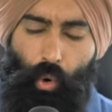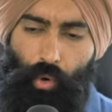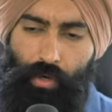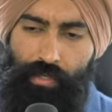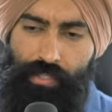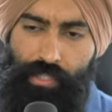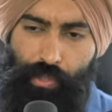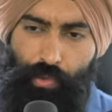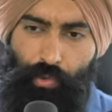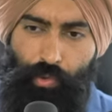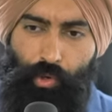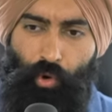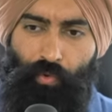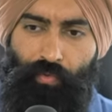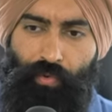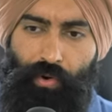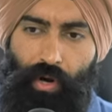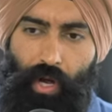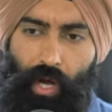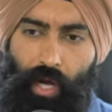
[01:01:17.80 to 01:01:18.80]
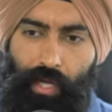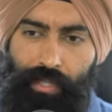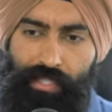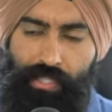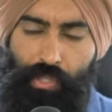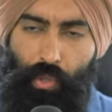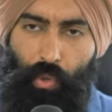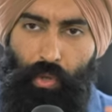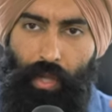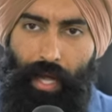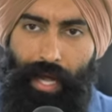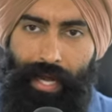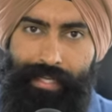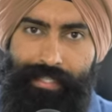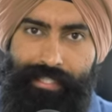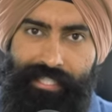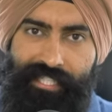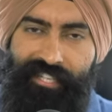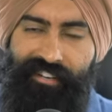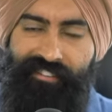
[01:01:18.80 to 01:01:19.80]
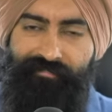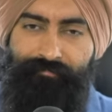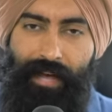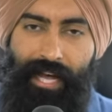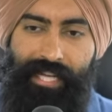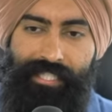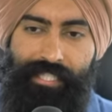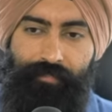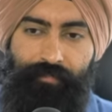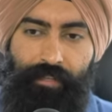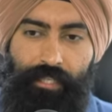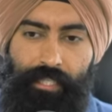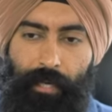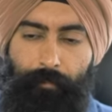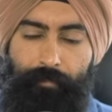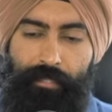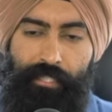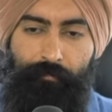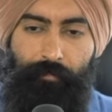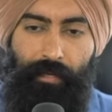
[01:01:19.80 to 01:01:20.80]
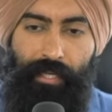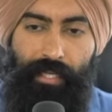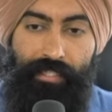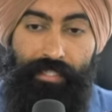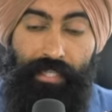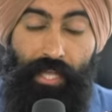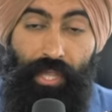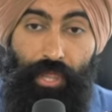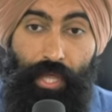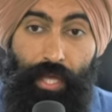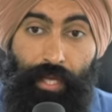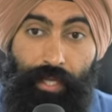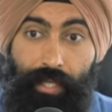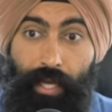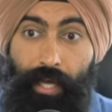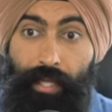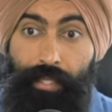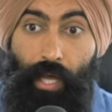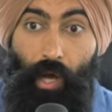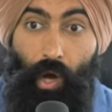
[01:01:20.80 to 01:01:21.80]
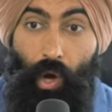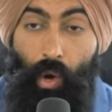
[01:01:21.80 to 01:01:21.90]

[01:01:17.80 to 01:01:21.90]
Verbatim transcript: or screwed over on this whole idea of passive income is because they think that,